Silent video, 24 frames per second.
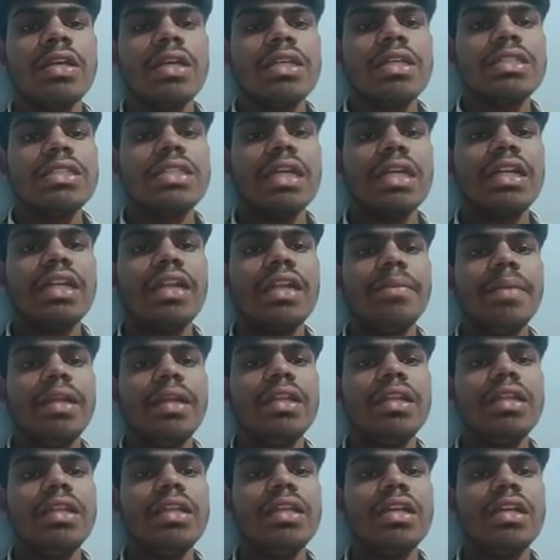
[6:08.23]
Certain
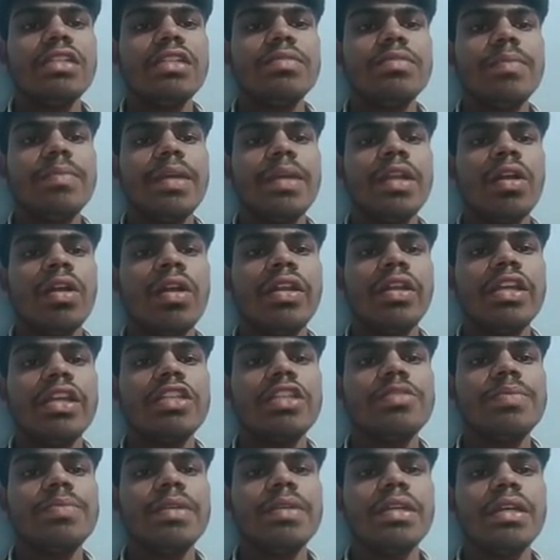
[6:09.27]
materials may not
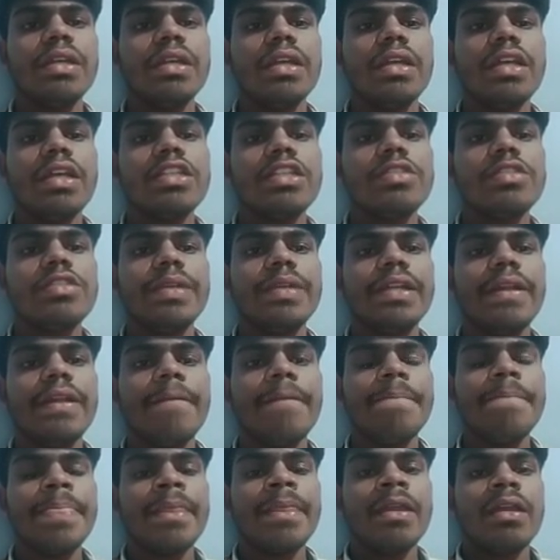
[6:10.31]
exhibit
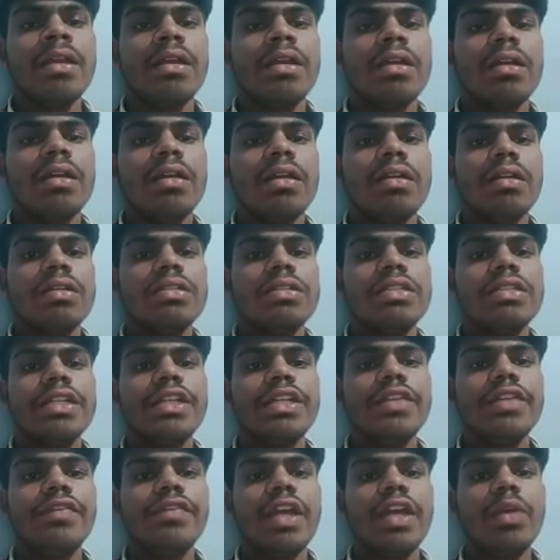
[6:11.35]

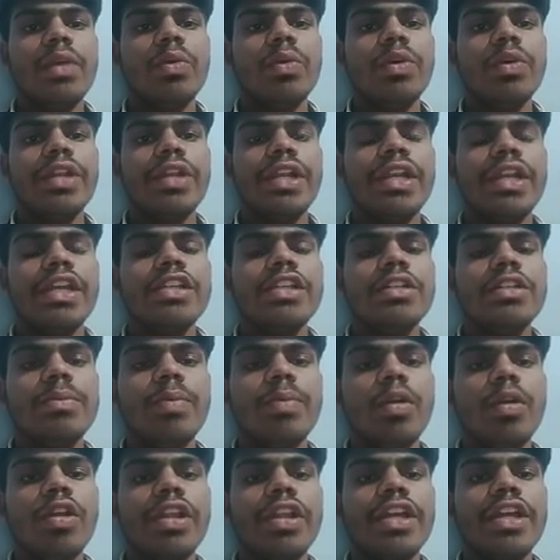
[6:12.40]
significant orientation
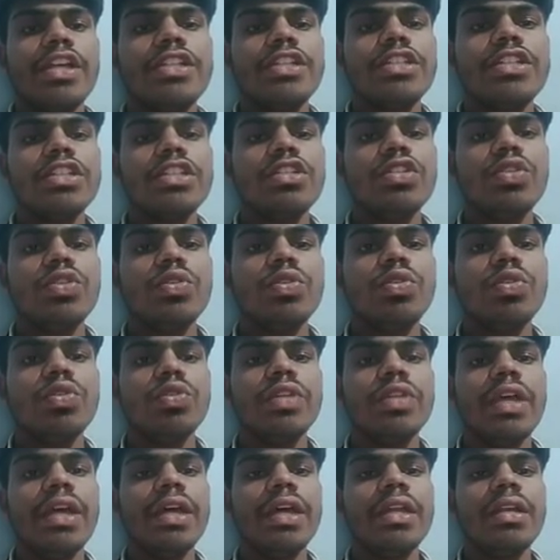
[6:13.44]
polarization due to
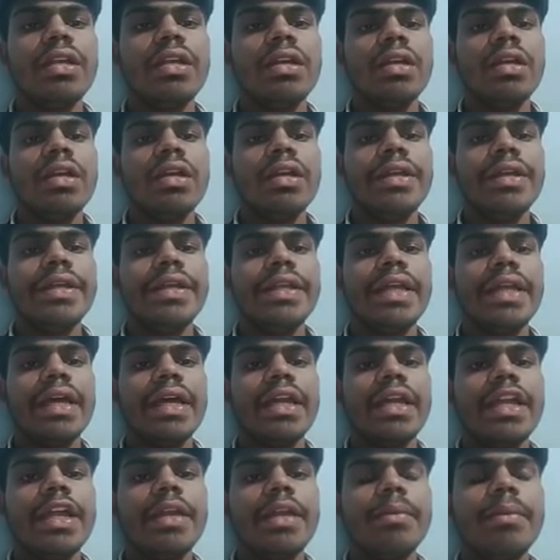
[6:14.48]
their
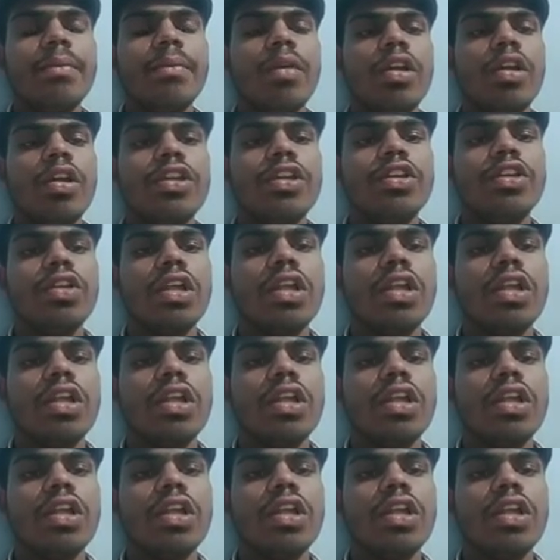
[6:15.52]
inherent molecular